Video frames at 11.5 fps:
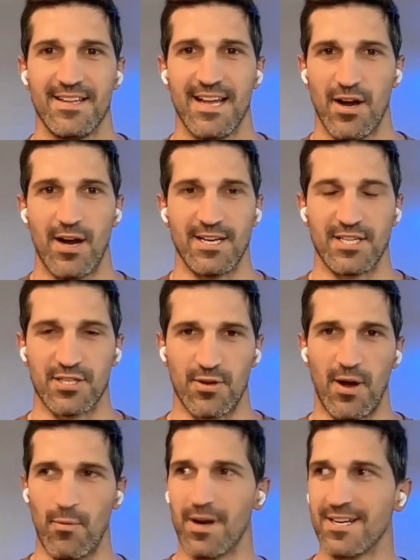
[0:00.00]
Yeah,
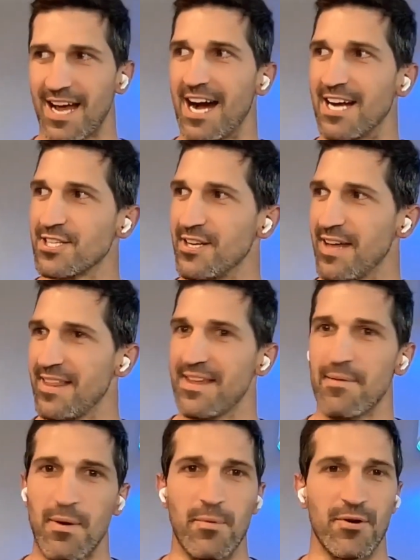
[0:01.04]
I wanted to ask you that. And
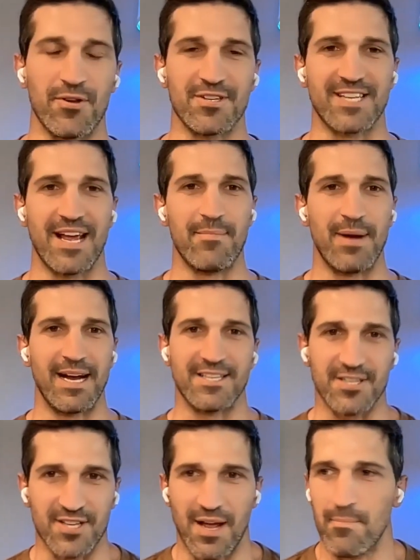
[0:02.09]
then when we were on the same page,
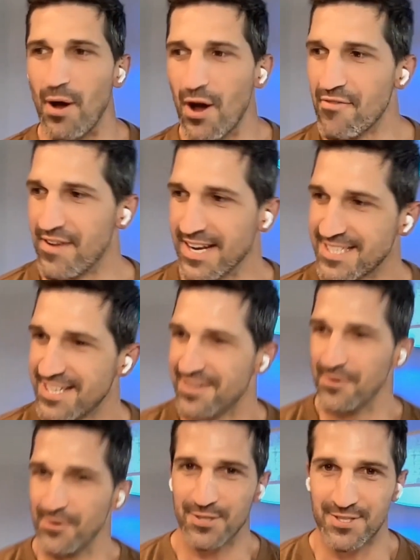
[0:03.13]
I was like, perfect.
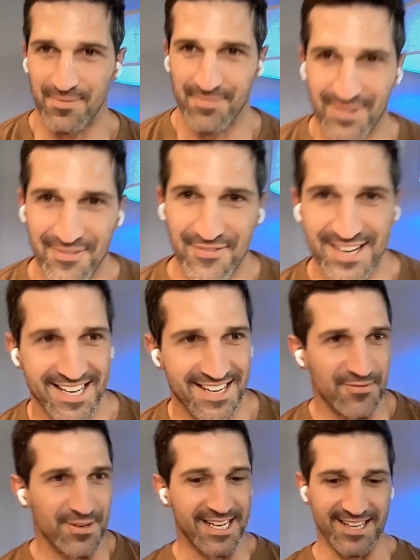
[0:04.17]
Awesome. We
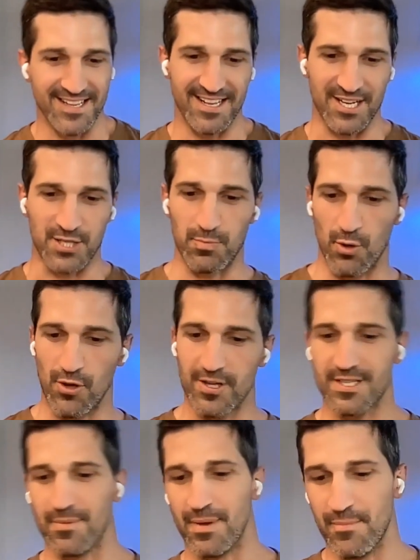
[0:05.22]
can explore
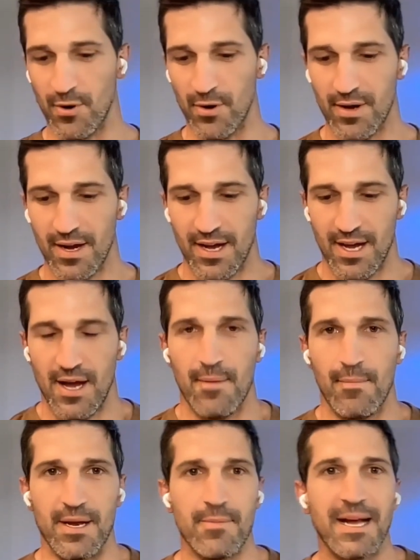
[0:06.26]
this a bit more.
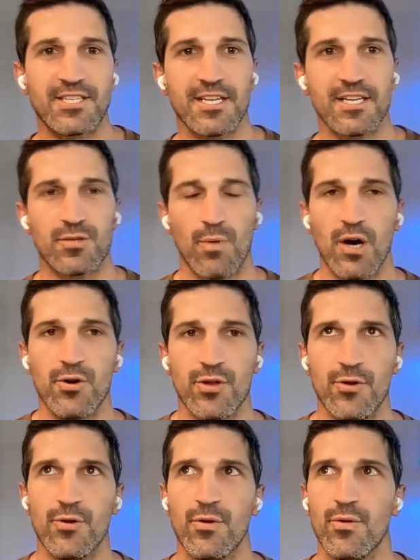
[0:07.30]
But you mentioned as well,
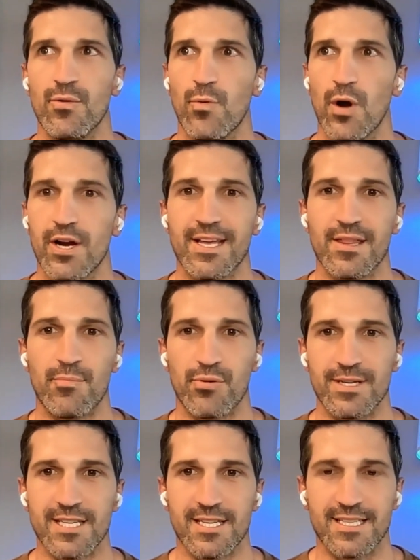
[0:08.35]
you work in the
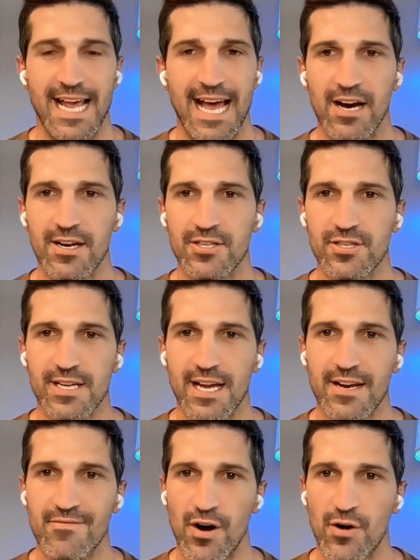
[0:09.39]
prisons. How did you
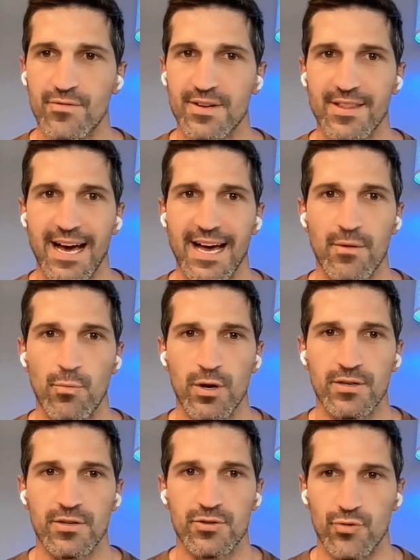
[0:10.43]
get involved in that and
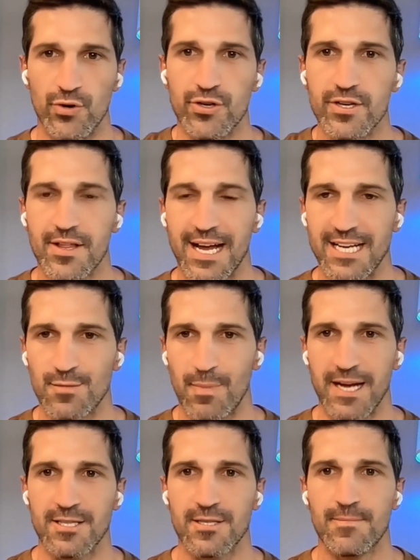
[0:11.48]
what drew you to that
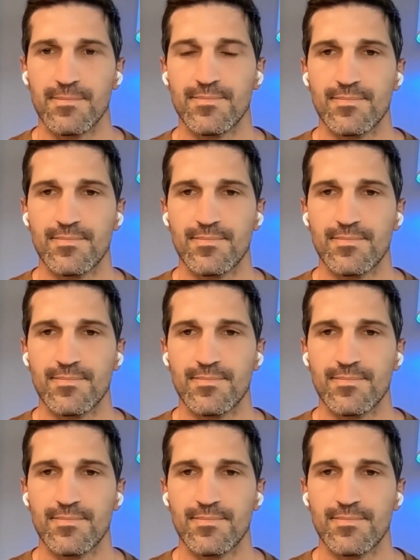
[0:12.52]
space?